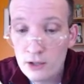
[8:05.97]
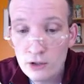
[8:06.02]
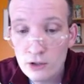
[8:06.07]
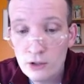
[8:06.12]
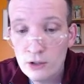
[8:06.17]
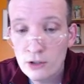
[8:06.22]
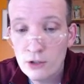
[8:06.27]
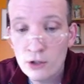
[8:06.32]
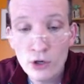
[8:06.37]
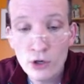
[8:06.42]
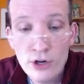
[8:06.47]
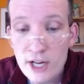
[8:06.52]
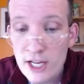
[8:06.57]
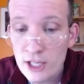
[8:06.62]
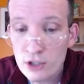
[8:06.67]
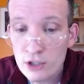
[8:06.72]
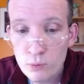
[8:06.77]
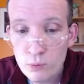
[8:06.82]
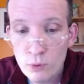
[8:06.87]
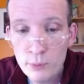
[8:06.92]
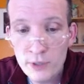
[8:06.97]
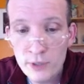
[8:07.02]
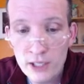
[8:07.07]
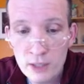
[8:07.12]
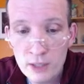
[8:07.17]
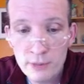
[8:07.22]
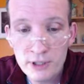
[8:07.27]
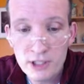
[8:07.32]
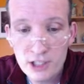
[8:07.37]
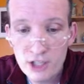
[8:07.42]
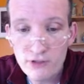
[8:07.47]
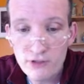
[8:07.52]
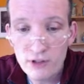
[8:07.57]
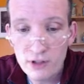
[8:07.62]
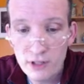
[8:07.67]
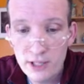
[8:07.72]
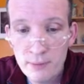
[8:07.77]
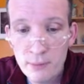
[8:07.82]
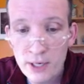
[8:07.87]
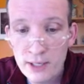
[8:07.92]
Your niche will be a little bit
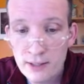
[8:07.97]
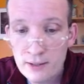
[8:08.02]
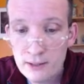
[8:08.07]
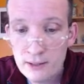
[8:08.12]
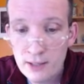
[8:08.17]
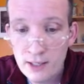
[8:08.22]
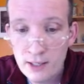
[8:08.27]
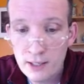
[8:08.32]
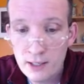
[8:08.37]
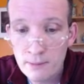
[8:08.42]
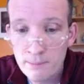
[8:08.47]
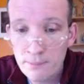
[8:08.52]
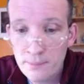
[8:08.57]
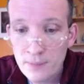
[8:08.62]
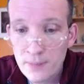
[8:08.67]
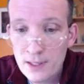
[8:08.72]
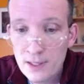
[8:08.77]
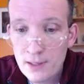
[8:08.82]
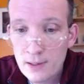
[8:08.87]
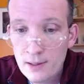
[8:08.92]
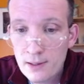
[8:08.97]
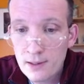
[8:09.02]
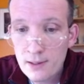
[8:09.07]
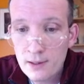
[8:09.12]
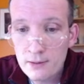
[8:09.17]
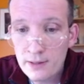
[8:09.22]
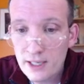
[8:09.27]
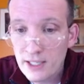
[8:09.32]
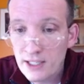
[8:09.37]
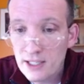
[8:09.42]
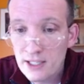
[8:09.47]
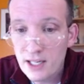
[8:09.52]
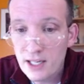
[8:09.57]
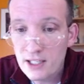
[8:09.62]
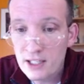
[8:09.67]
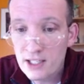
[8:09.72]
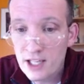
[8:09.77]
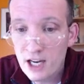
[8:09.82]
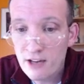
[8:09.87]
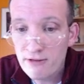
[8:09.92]
differently, but they say
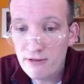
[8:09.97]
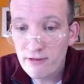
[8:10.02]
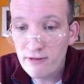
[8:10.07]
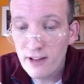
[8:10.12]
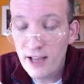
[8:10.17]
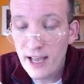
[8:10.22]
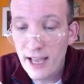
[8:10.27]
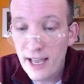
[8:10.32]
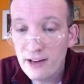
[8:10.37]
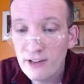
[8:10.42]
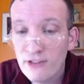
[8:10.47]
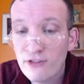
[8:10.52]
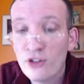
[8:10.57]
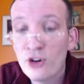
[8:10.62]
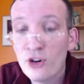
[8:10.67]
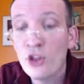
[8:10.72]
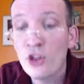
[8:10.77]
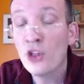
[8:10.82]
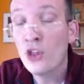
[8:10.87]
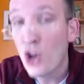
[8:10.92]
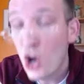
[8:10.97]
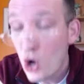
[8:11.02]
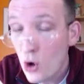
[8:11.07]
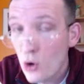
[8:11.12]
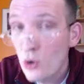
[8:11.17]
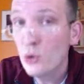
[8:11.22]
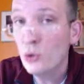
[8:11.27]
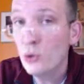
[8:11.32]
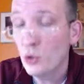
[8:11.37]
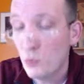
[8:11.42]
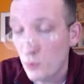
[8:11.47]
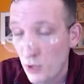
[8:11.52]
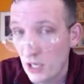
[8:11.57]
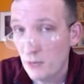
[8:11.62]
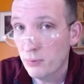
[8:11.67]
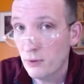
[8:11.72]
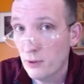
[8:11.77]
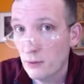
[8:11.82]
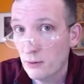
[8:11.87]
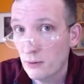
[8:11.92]
stuff, and for those
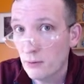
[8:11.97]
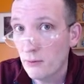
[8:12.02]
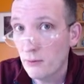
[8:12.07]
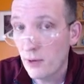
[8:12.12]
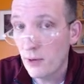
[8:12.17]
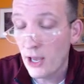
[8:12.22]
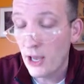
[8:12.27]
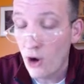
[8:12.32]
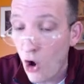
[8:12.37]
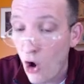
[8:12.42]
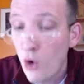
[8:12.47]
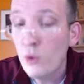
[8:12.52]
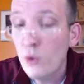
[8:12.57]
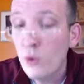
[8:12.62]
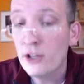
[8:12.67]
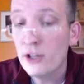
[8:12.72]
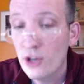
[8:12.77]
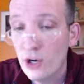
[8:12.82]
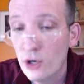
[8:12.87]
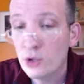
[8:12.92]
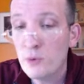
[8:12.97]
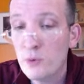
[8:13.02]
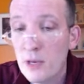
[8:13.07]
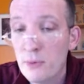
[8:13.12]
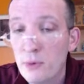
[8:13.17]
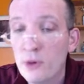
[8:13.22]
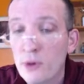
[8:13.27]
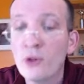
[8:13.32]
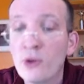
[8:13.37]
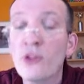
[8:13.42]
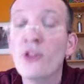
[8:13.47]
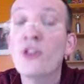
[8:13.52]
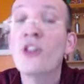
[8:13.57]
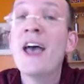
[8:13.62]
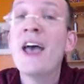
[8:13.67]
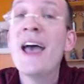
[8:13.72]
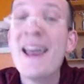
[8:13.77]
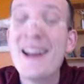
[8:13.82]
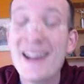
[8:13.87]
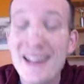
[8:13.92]
people, and only those people,
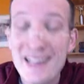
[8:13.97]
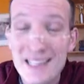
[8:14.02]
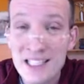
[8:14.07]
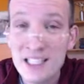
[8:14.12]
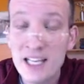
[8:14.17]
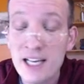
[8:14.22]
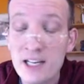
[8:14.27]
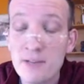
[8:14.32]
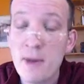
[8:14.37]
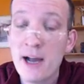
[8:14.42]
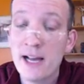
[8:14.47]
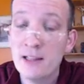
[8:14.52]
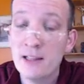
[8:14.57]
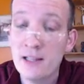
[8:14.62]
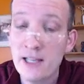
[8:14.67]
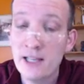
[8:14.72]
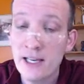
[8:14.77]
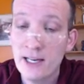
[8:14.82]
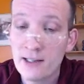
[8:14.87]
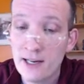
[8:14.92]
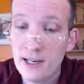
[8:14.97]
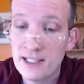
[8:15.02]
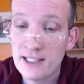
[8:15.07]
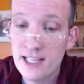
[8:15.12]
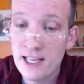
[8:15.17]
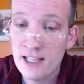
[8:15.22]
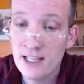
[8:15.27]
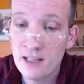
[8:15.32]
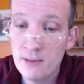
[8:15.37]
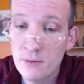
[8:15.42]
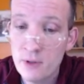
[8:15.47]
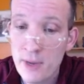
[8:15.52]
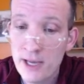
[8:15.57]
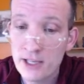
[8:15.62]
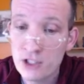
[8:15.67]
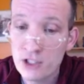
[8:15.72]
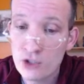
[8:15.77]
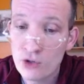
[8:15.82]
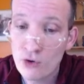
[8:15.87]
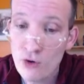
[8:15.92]
then I send my link. I send them the
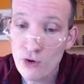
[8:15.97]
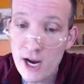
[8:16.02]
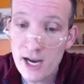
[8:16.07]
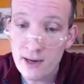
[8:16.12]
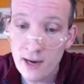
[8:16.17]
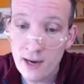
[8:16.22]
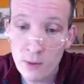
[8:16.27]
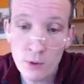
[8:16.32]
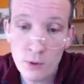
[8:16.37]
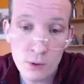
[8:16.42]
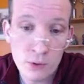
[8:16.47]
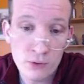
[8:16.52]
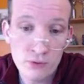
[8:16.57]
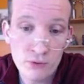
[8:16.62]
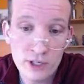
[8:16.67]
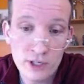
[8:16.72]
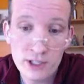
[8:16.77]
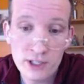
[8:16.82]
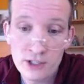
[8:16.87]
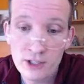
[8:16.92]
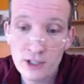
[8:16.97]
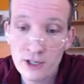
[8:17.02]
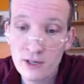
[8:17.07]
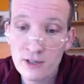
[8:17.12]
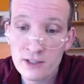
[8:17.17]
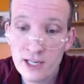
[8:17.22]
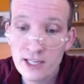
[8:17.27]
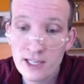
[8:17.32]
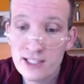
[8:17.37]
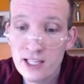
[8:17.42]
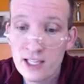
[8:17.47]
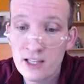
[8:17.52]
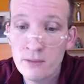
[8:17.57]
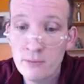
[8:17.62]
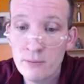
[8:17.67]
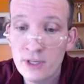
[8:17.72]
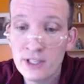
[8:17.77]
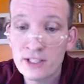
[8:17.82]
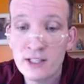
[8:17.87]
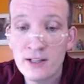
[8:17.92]
message, great, I work with realtors, I send
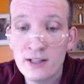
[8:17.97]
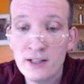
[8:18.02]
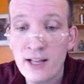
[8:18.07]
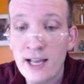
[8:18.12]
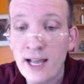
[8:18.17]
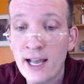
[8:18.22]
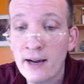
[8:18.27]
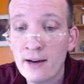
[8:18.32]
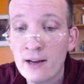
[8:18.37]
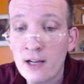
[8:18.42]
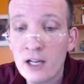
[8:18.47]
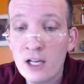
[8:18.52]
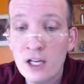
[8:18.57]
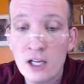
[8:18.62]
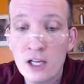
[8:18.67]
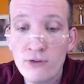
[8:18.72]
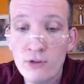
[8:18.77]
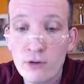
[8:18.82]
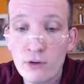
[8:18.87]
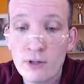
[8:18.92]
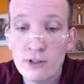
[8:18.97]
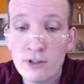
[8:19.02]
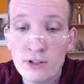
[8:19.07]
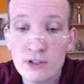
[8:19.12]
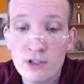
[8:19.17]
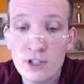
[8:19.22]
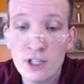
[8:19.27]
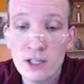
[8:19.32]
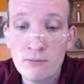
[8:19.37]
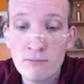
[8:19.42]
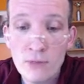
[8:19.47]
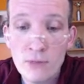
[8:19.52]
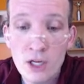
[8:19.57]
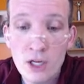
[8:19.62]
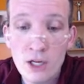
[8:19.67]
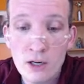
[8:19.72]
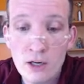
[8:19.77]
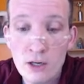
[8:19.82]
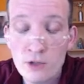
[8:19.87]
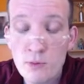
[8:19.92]
them this and that. If you're interested,
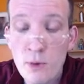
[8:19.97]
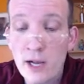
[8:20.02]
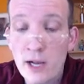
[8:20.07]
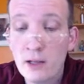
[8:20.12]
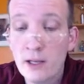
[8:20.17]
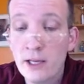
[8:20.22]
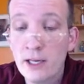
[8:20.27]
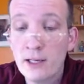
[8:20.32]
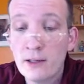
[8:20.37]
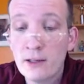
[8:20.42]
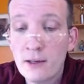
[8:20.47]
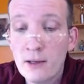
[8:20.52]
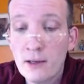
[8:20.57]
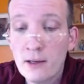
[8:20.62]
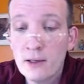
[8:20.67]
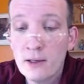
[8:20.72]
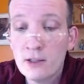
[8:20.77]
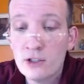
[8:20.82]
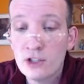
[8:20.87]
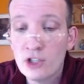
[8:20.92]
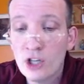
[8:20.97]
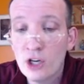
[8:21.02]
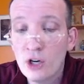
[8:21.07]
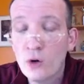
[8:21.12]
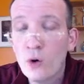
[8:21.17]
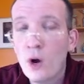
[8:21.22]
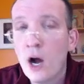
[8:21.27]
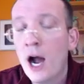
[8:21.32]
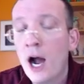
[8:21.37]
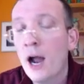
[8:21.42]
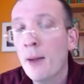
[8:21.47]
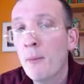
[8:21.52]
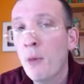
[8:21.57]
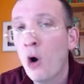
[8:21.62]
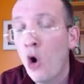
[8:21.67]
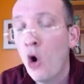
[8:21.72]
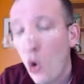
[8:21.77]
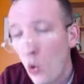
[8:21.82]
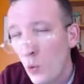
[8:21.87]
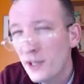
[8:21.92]
here's my link. So I'm
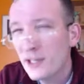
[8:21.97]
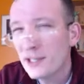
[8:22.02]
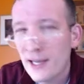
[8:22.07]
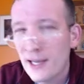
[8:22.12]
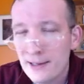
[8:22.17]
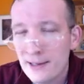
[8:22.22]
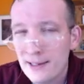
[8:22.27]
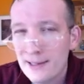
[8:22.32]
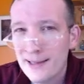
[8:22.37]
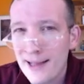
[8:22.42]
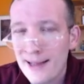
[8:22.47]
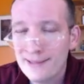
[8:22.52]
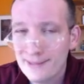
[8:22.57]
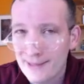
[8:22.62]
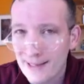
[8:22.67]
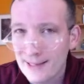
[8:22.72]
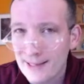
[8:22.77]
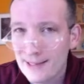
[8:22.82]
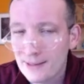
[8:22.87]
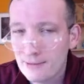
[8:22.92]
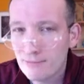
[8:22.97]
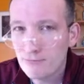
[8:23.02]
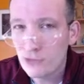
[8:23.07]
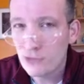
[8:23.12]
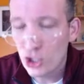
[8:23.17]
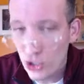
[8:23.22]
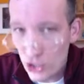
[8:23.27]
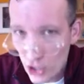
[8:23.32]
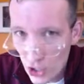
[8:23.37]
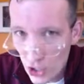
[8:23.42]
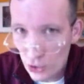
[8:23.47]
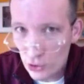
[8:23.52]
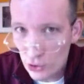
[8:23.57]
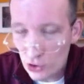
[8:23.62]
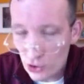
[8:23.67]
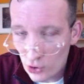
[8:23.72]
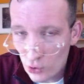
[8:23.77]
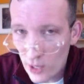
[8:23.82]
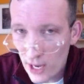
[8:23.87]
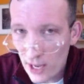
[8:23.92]
only sending that link to
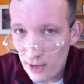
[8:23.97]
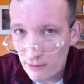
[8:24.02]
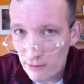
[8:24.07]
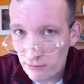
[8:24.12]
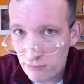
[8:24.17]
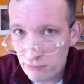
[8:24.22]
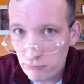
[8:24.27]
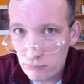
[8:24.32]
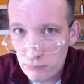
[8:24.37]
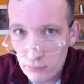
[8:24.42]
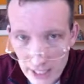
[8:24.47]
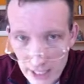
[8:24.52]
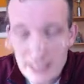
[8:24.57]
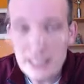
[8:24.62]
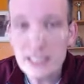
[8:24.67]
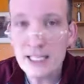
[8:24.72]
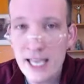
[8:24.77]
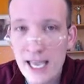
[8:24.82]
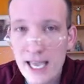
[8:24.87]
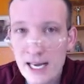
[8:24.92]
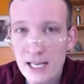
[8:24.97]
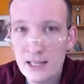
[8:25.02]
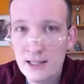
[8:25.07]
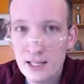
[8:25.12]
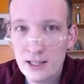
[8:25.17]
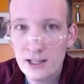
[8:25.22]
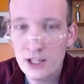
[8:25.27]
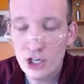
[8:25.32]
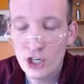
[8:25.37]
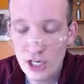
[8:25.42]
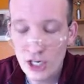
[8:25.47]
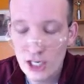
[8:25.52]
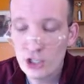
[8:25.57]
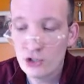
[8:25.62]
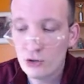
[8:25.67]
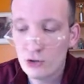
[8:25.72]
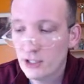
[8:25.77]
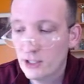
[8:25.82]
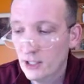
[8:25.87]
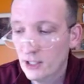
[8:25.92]
those who have indicated that they're
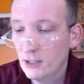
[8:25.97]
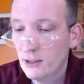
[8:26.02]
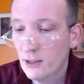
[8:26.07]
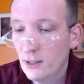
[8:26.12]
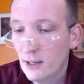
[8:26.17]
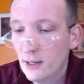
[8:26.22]
interested.